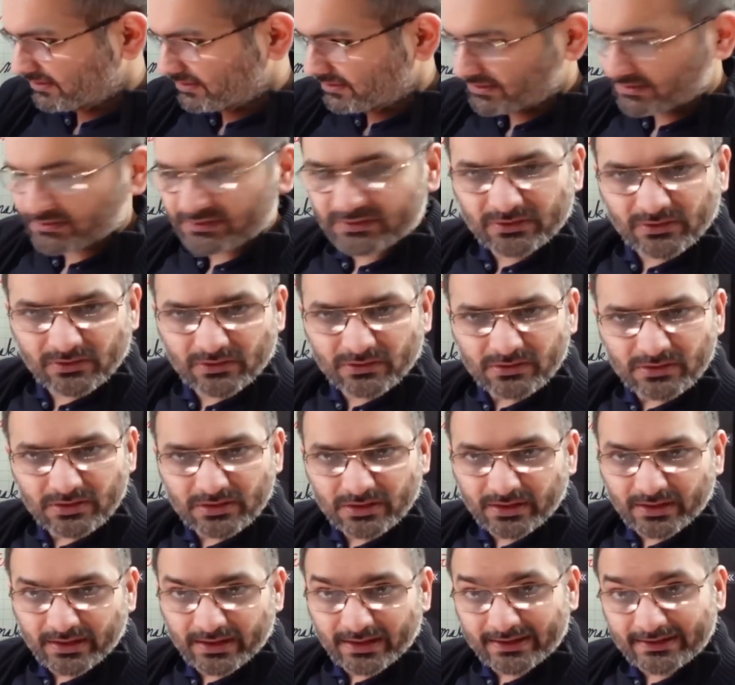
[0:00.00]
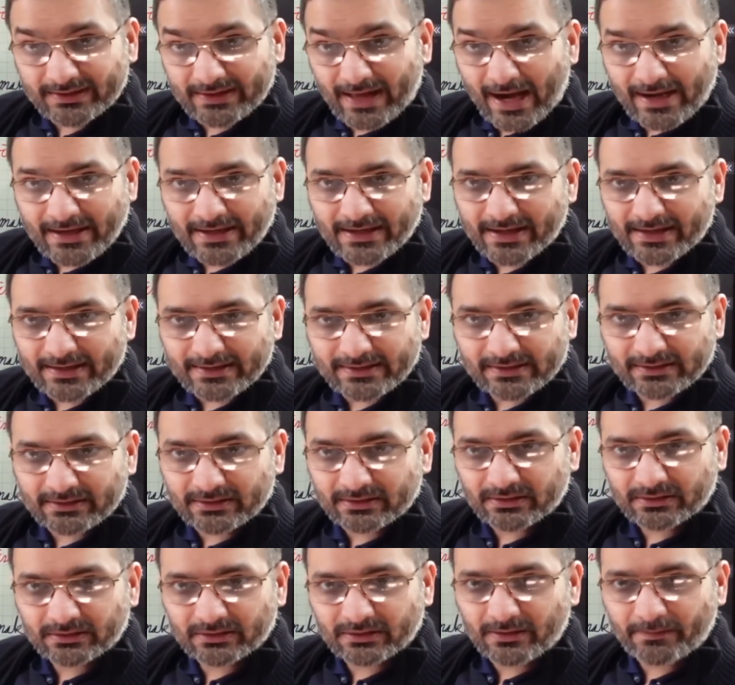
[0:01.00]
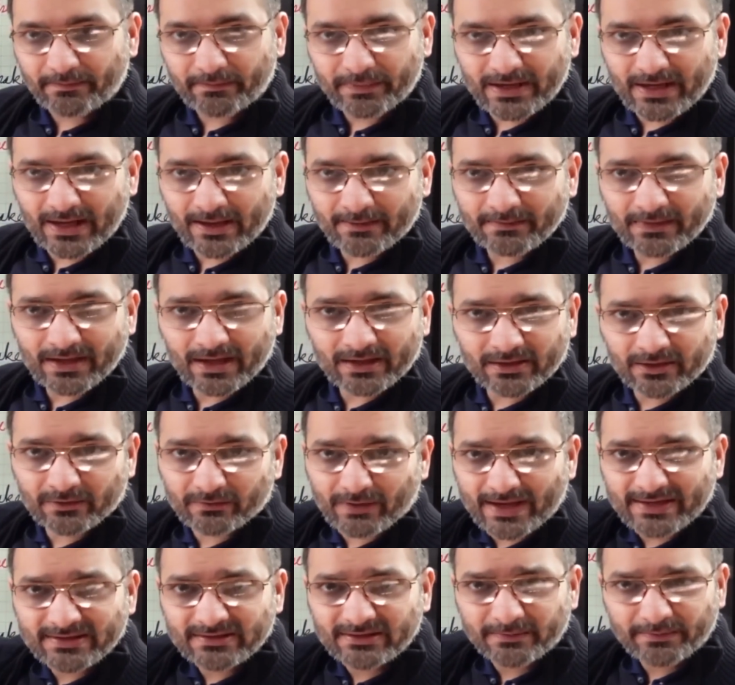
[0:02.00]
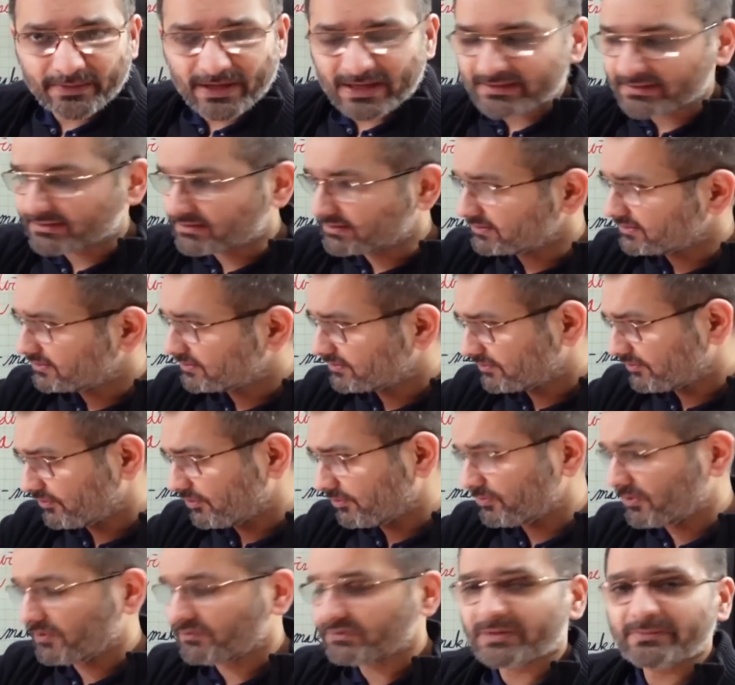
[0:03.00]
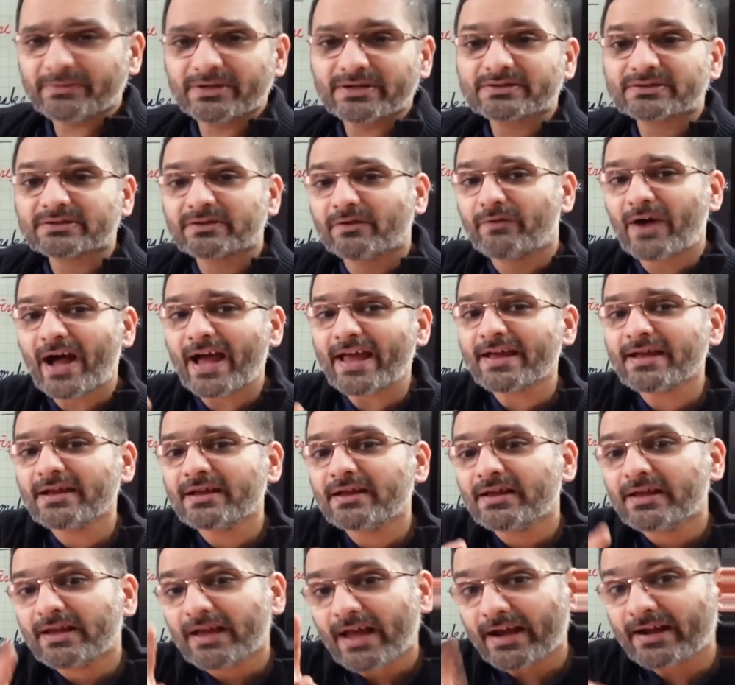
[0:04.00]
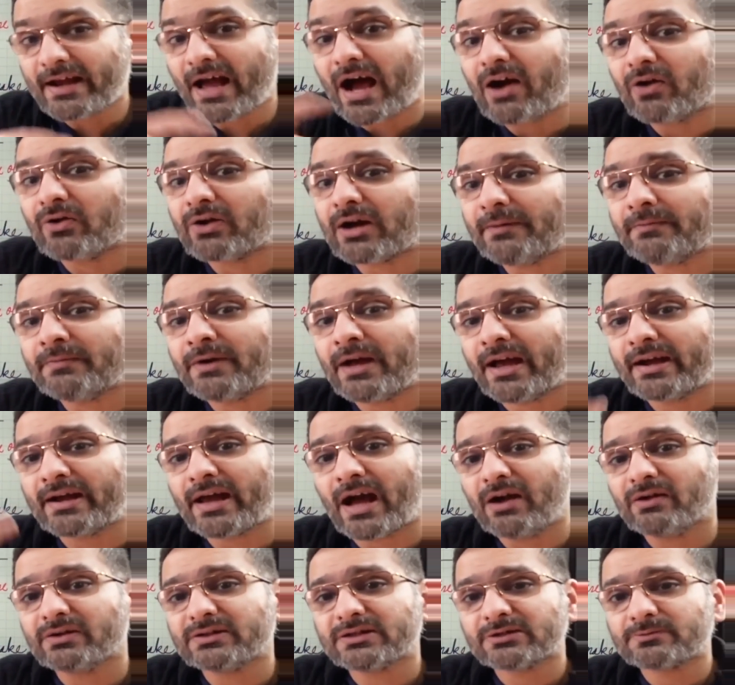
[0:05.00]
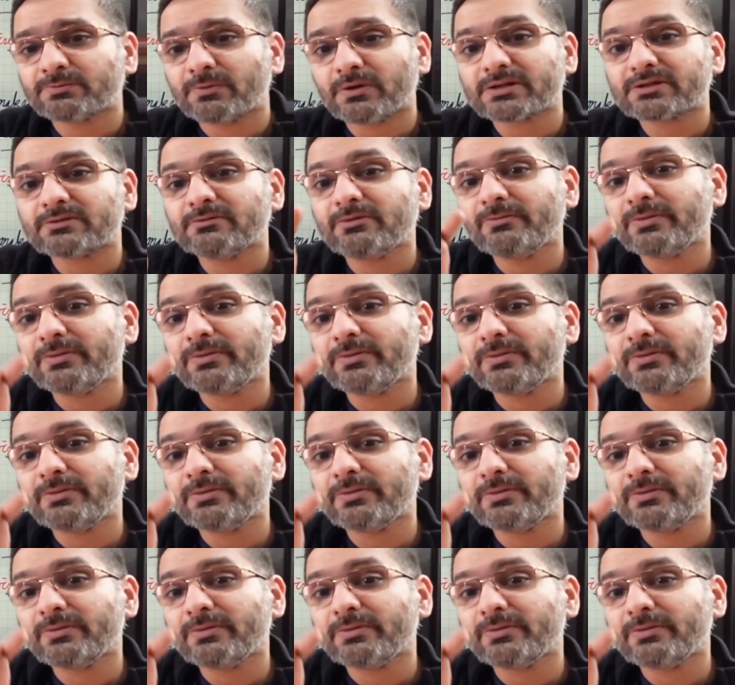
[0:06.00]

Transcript: So in that case, the PM can advise the president to remove the minister. Why? And how come? And how is this possible?